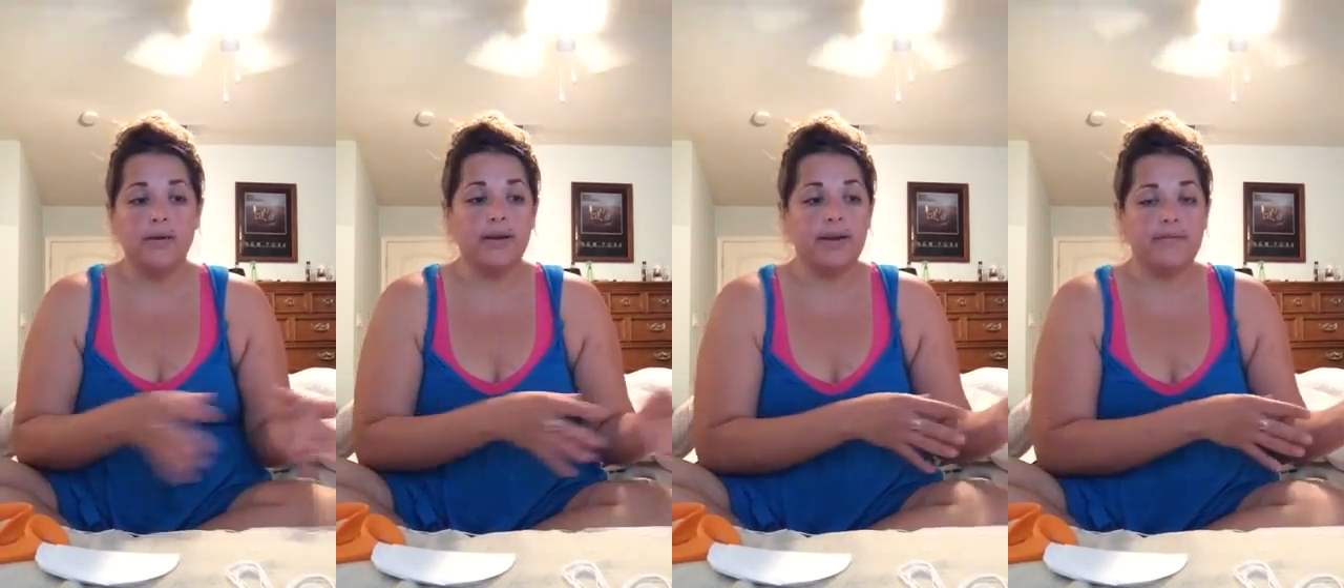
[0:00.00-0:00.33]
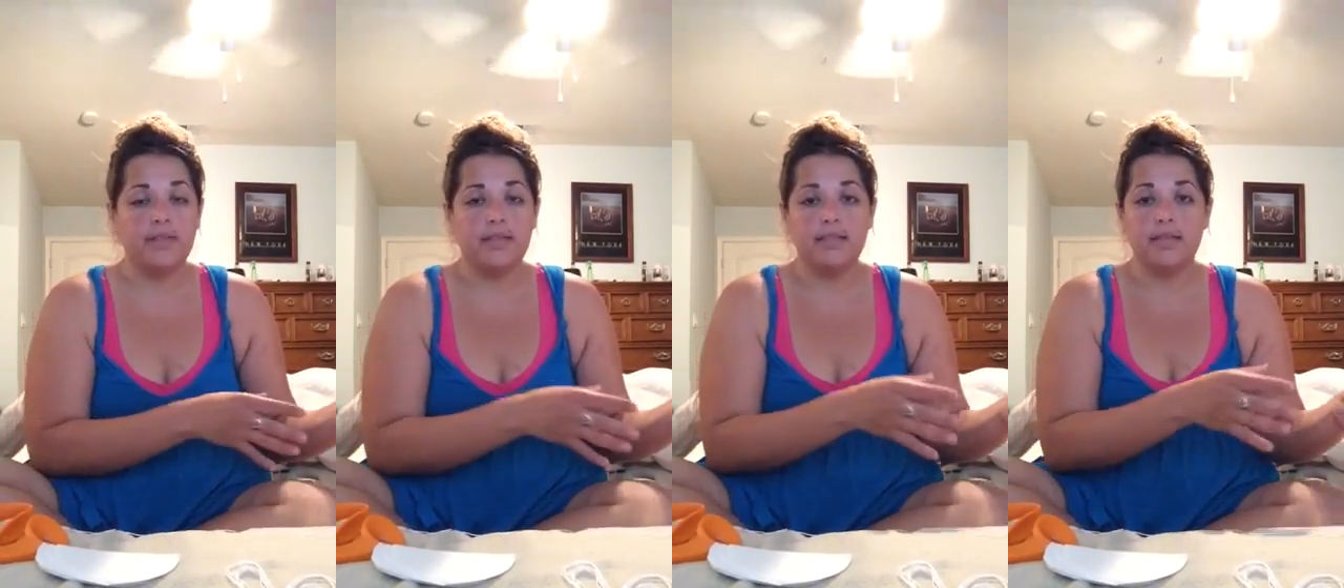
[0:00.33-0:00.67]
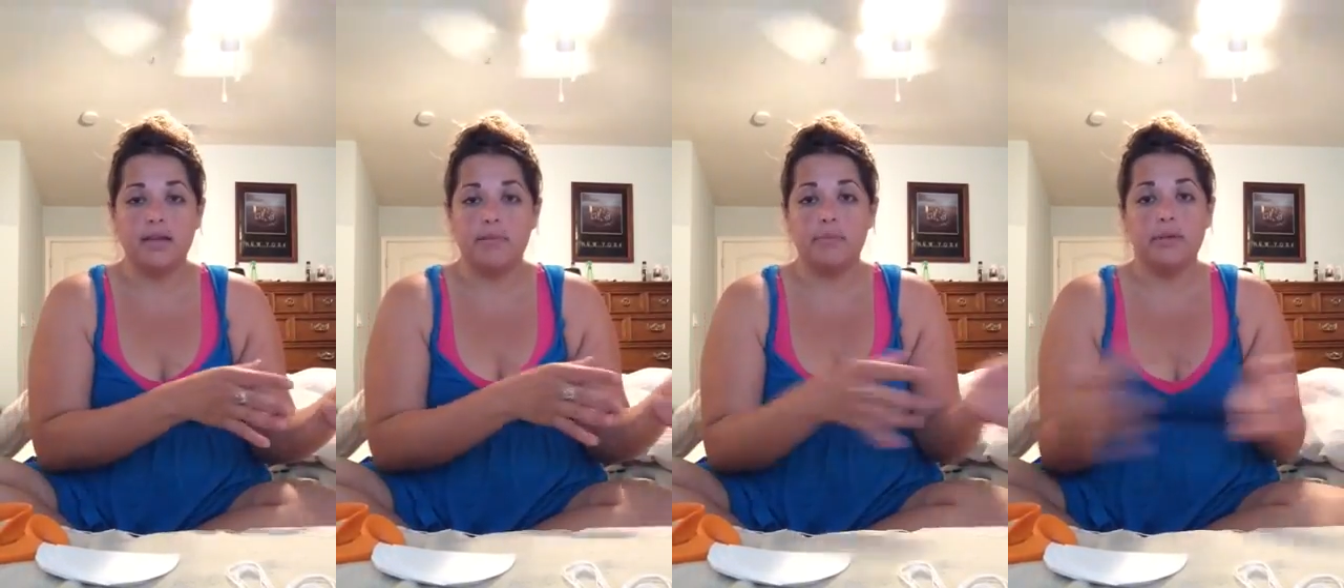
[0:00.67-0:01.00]
and everything's
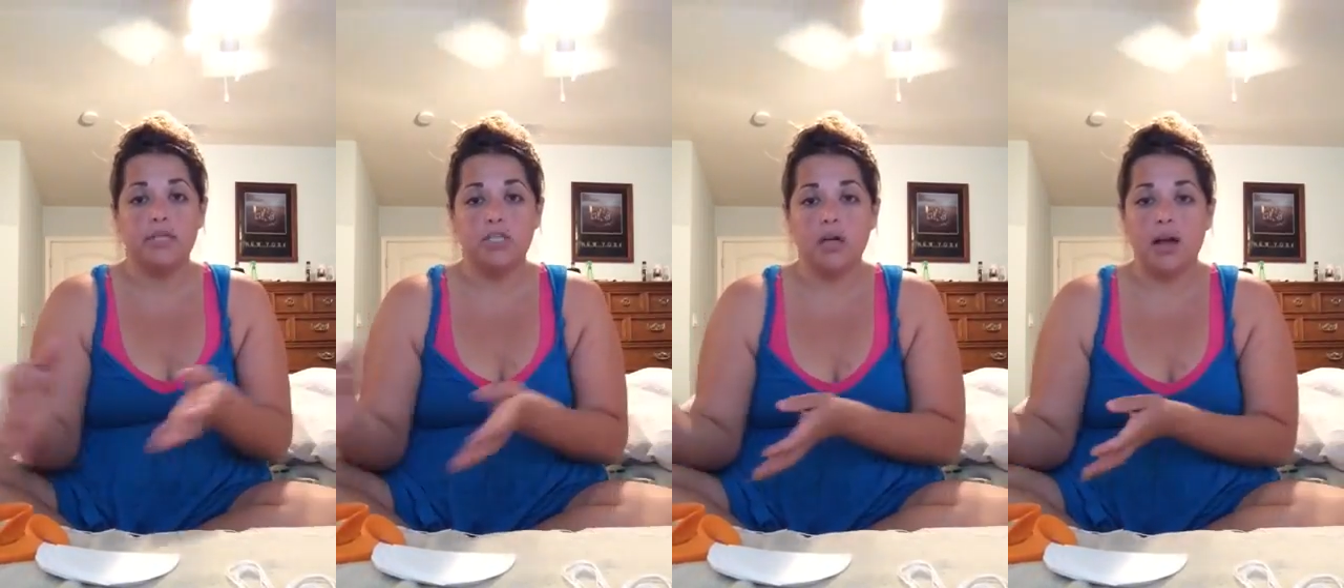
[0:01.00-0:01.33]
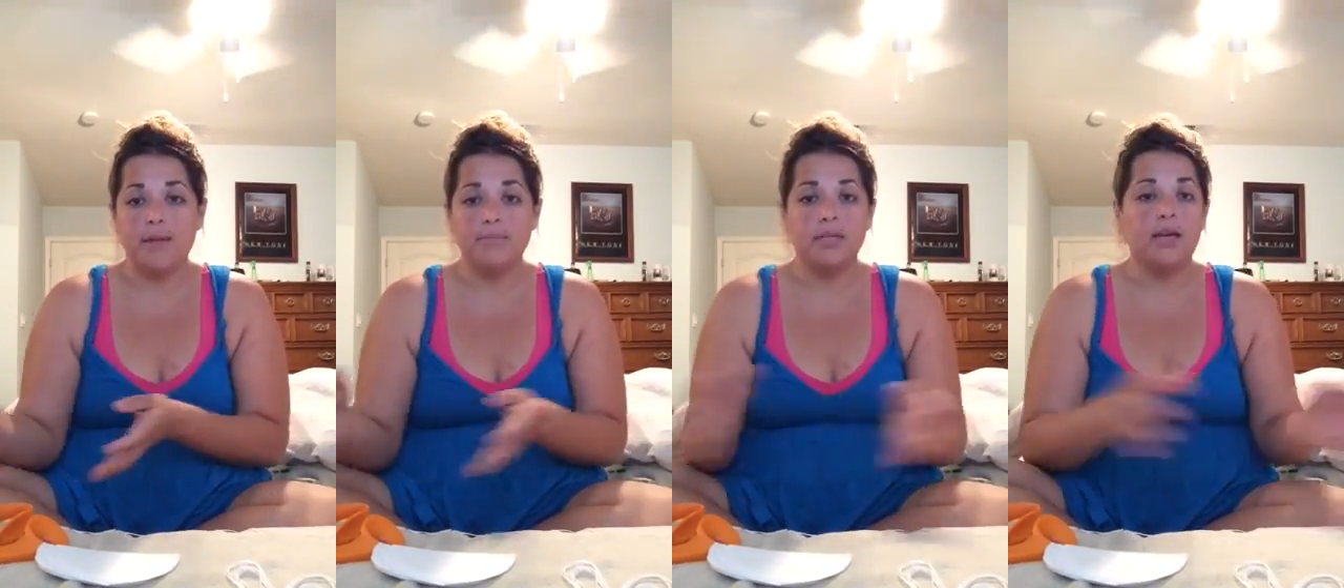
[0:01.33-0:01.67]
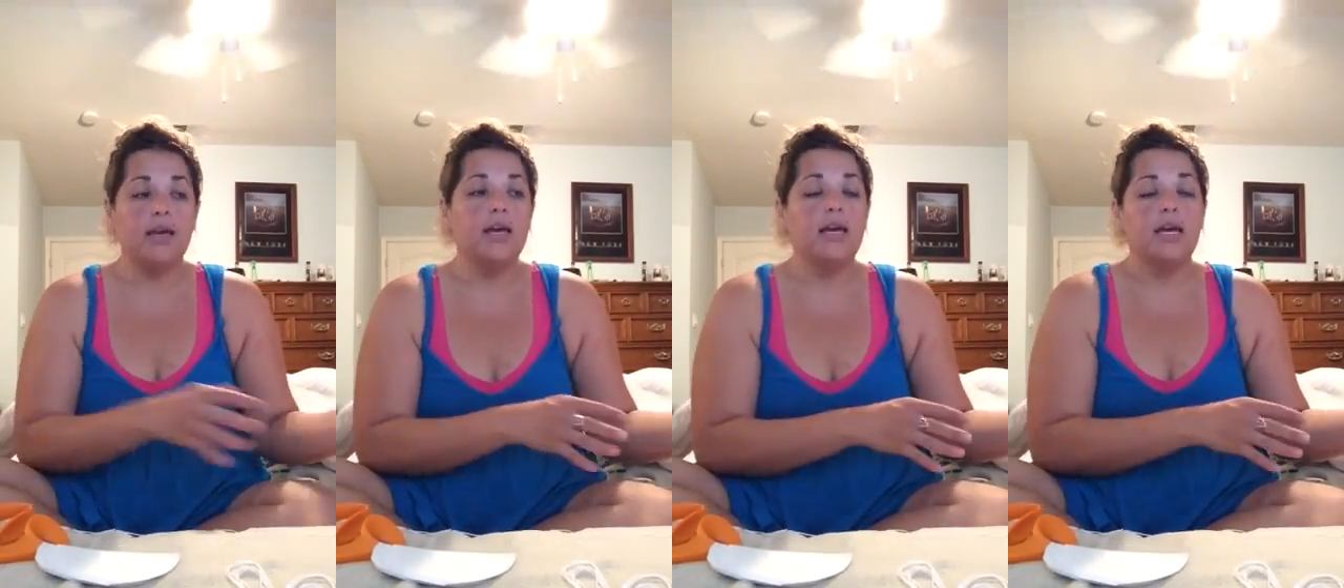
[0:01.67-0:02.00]
kind of pre-chopped,
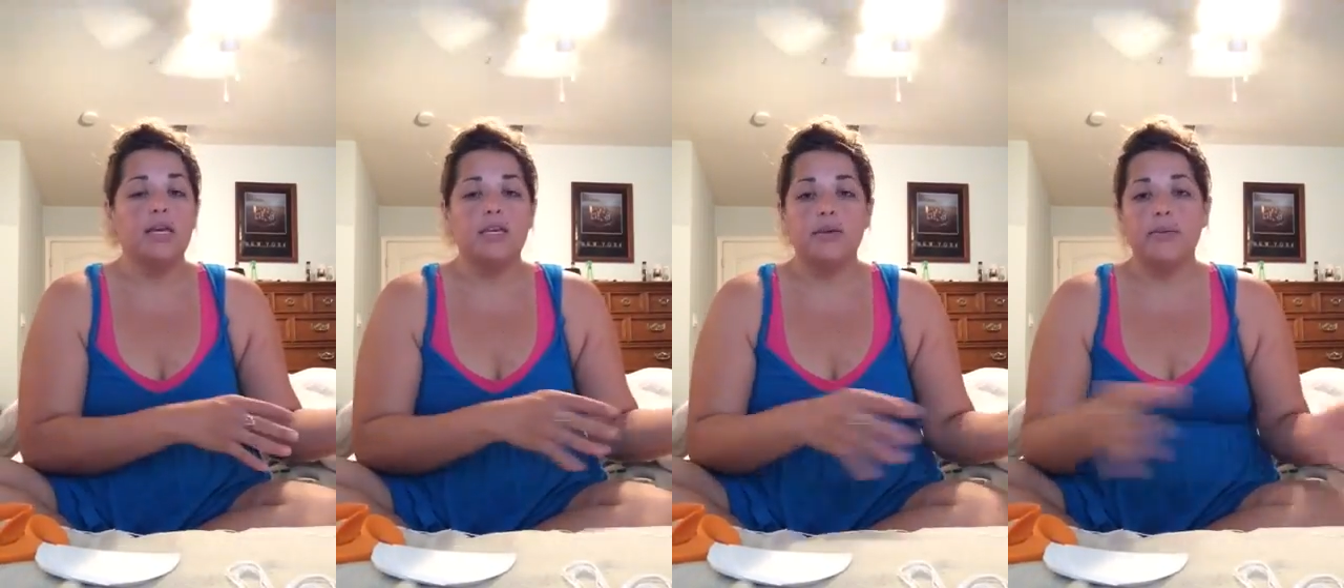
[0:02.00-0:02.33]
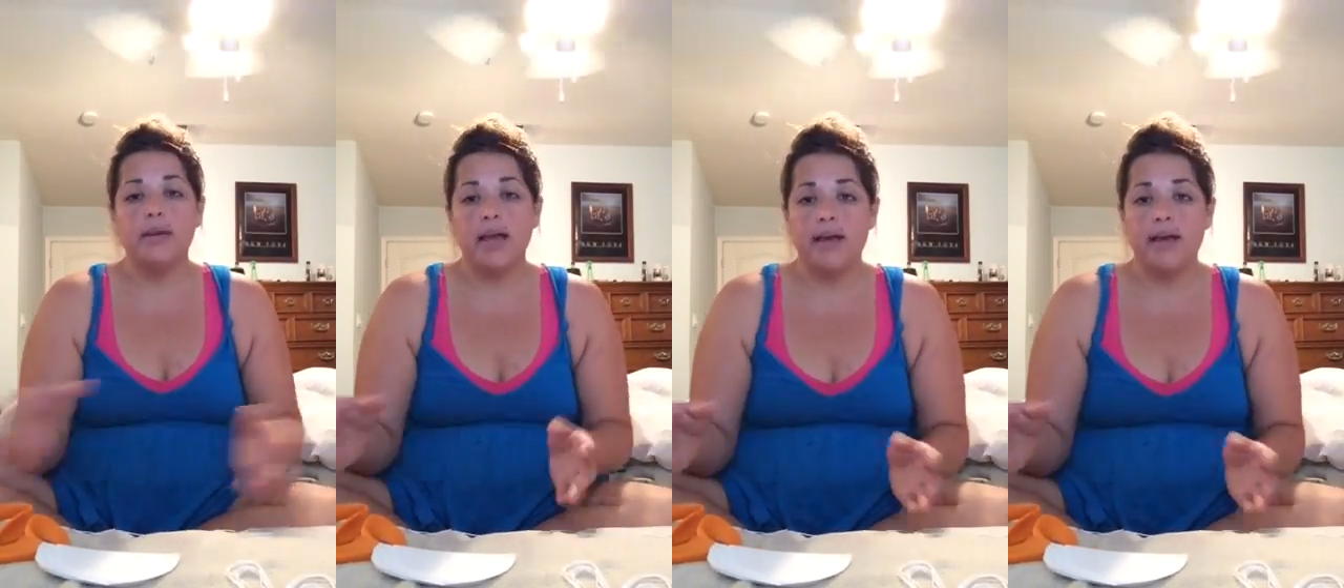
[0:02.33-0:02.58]
you want to